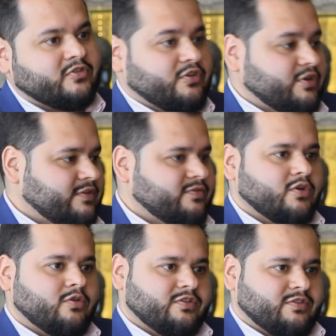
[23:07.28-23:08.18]
So you give
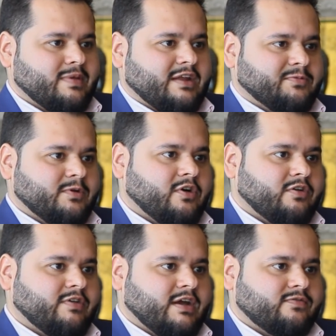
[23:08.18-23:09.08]
the owners a management
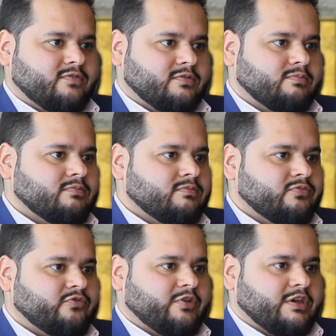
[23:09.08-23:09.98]
contract for
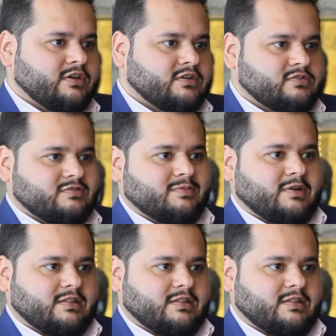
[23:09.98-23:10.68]
3 years or something